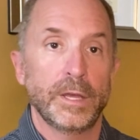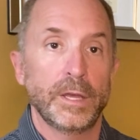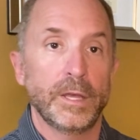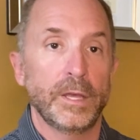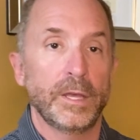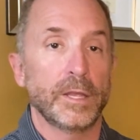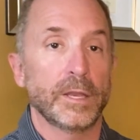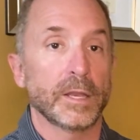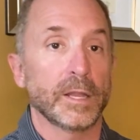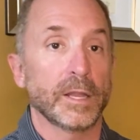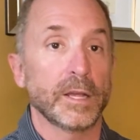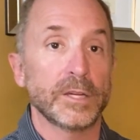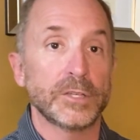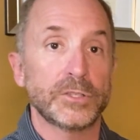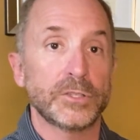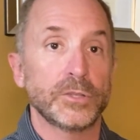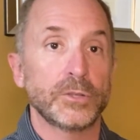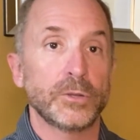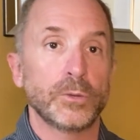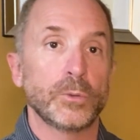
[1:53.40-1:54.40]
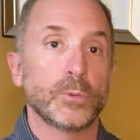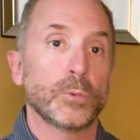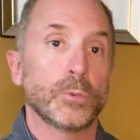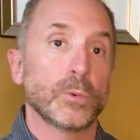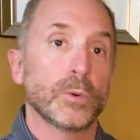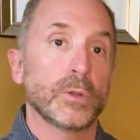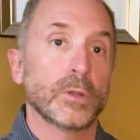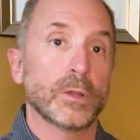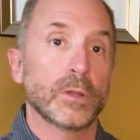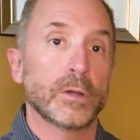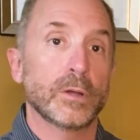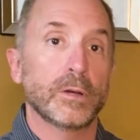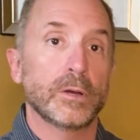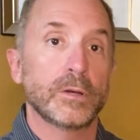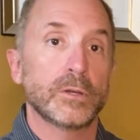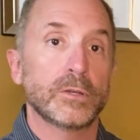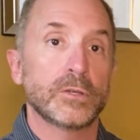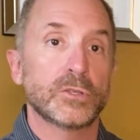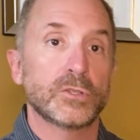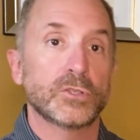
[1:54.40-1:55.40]
Unless you
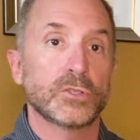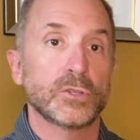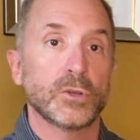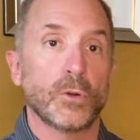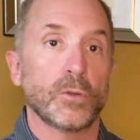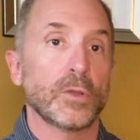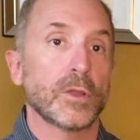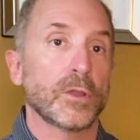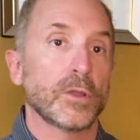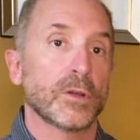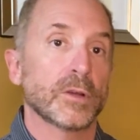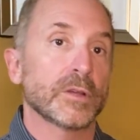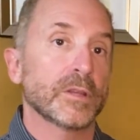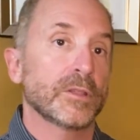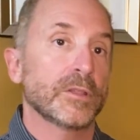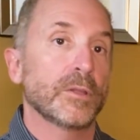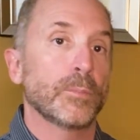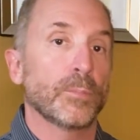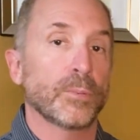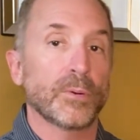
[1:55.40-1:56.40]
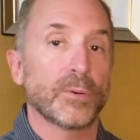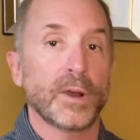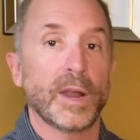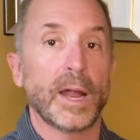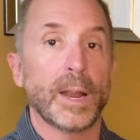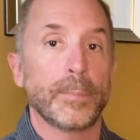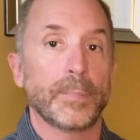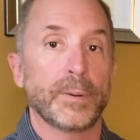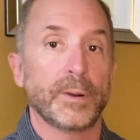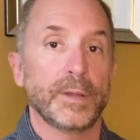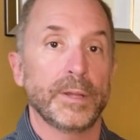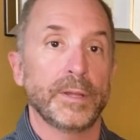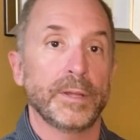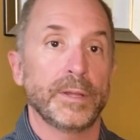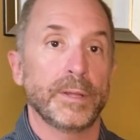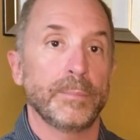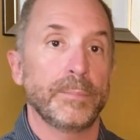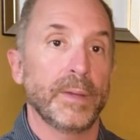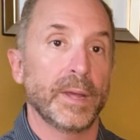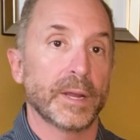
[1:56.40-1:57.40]
solely look at the property
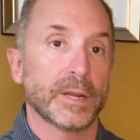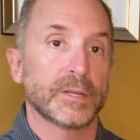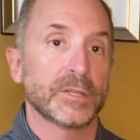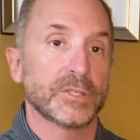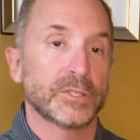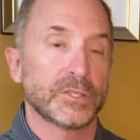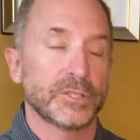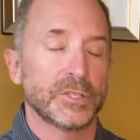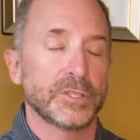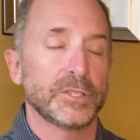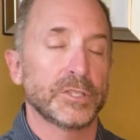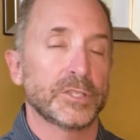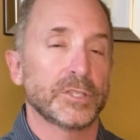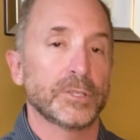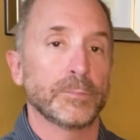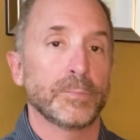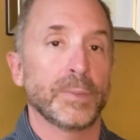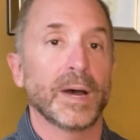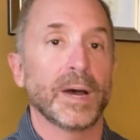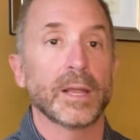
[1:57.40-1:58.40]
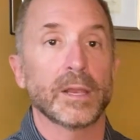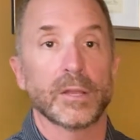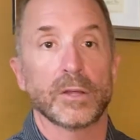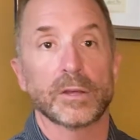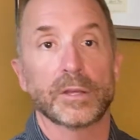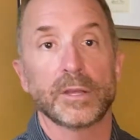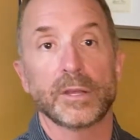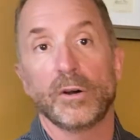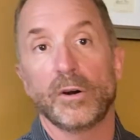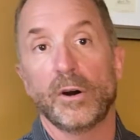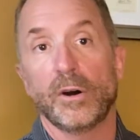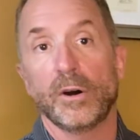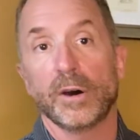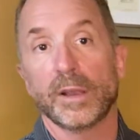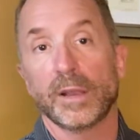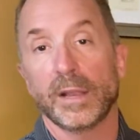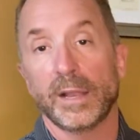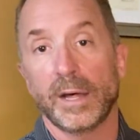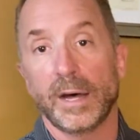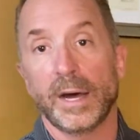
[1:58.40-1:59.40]
and make a decision by looking
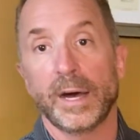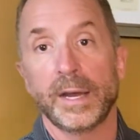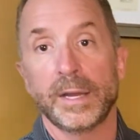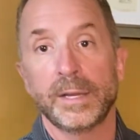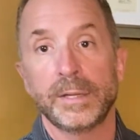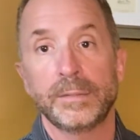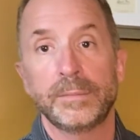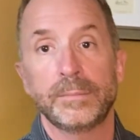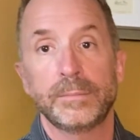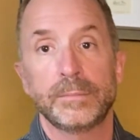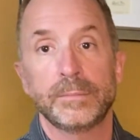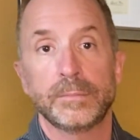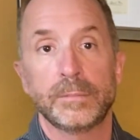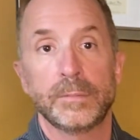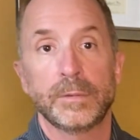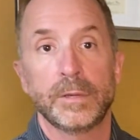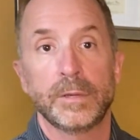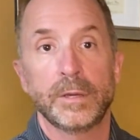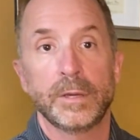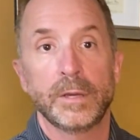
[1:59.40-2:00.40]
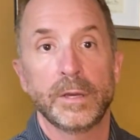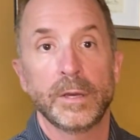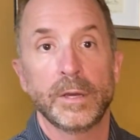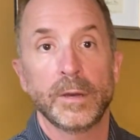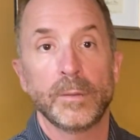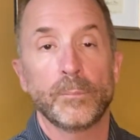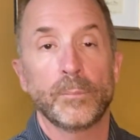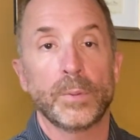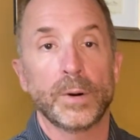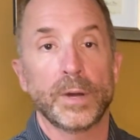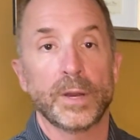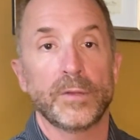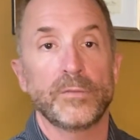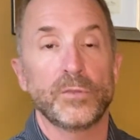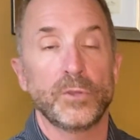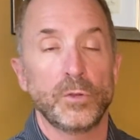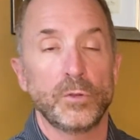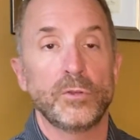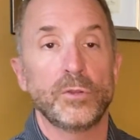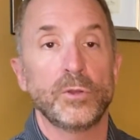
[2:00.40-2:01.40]
online, but if
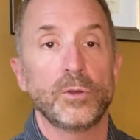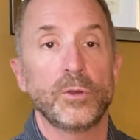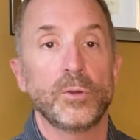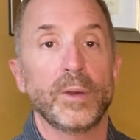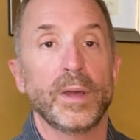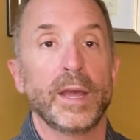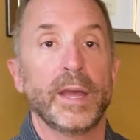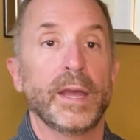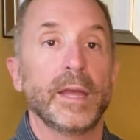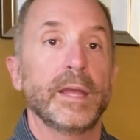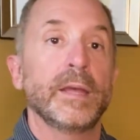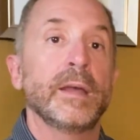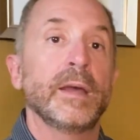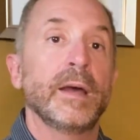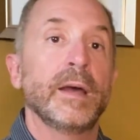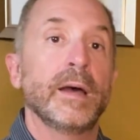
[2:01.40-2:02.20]
you do a